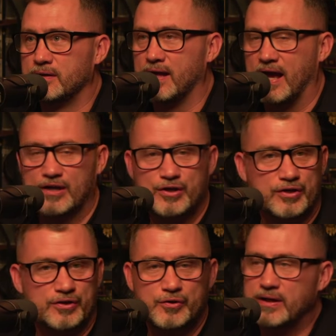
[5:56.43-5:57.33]
I
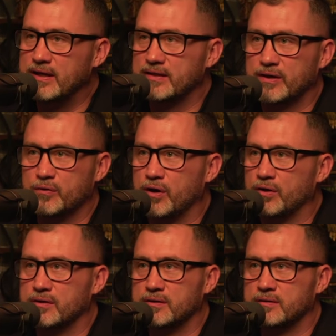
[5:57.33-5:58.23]
couldn't do anything wrong.
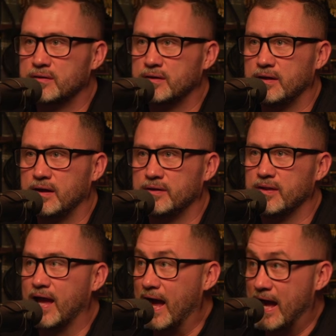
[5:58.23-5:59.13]
Wow. In
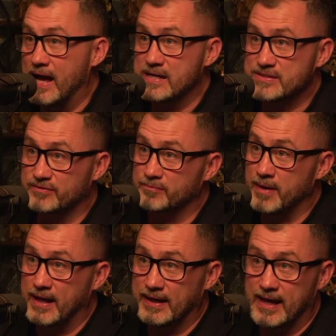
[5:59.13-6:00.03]
the eyes of
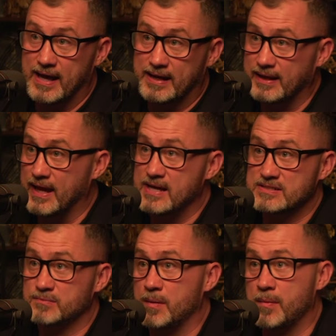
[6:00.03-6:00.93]
my dad and the eyes
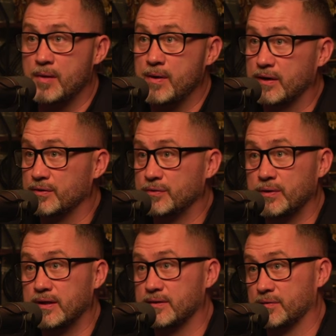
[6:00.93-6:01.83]
of my mom, I couldn't do
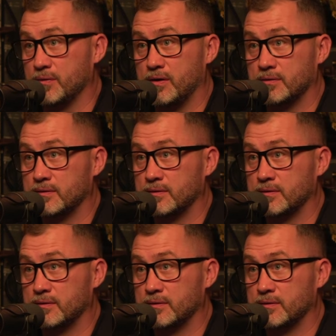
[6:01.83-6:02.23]
anything wrong.